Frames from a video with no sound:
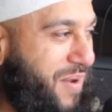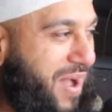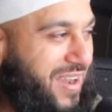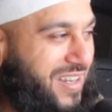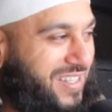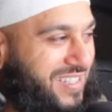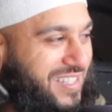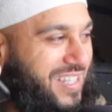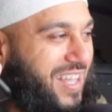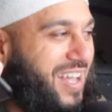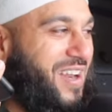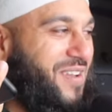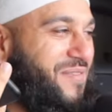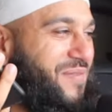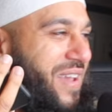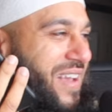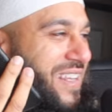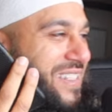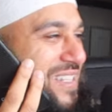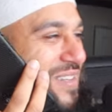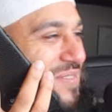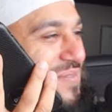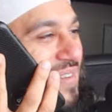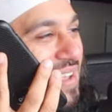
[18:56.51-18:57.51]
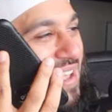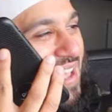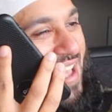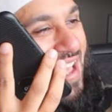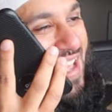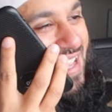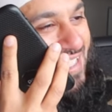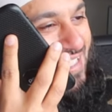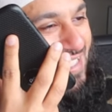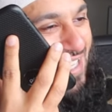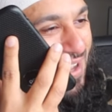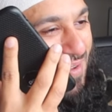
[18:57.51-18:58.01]
Pakistan and make some
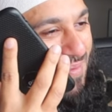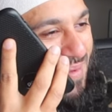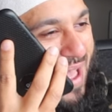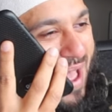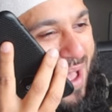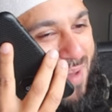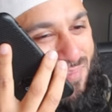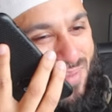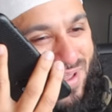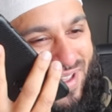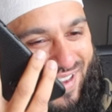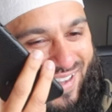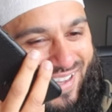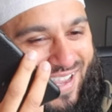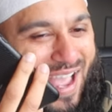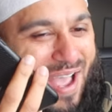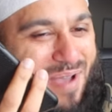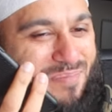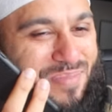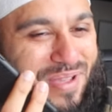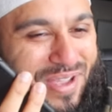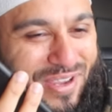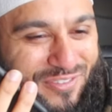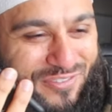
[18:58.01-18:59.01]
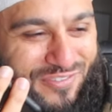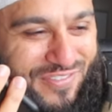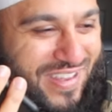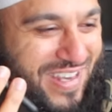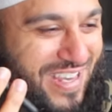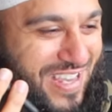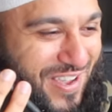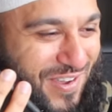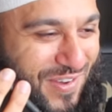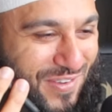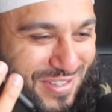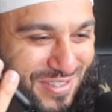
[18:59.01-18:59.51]
some epic epic
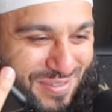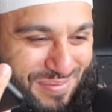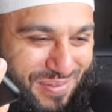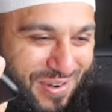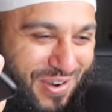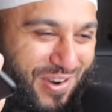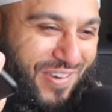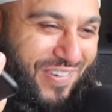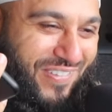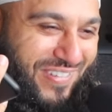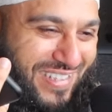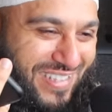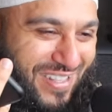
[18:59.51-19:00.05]
videos, bro.